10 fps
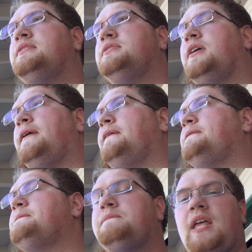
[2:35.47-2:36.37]
So
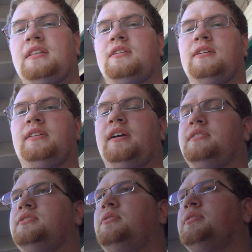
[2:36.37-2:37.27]
that's good there.
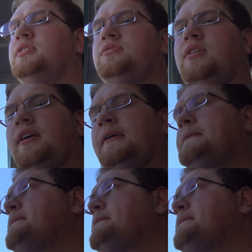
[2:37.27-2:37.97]
It's newer in the truck,